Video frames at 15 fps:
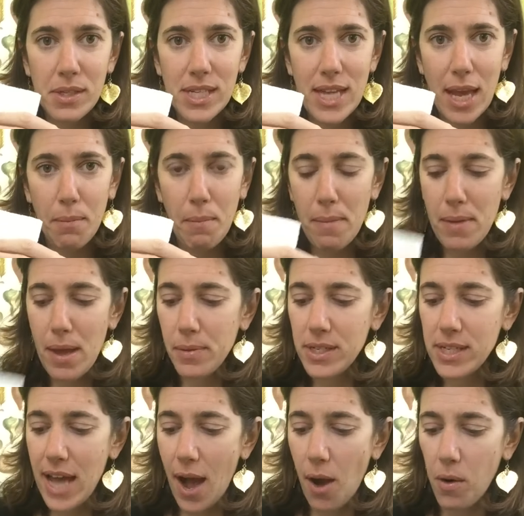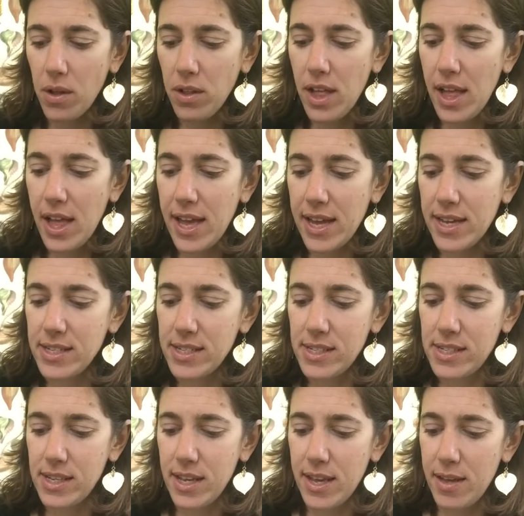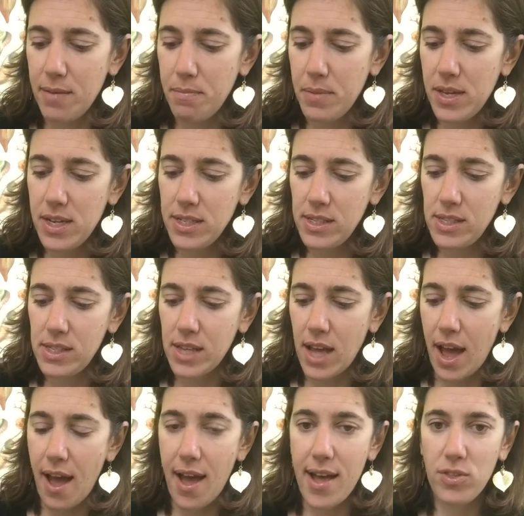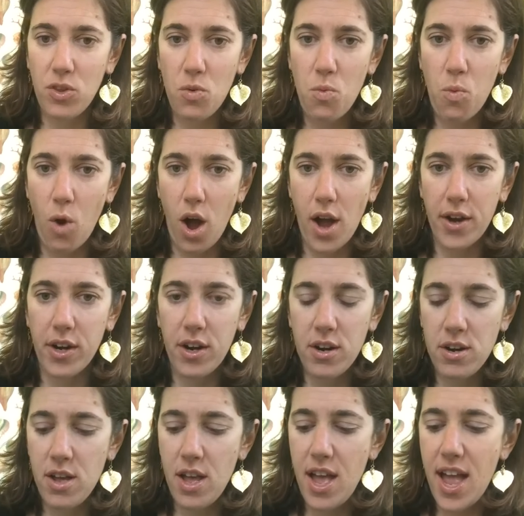Take my paper towel and dip it inside the water.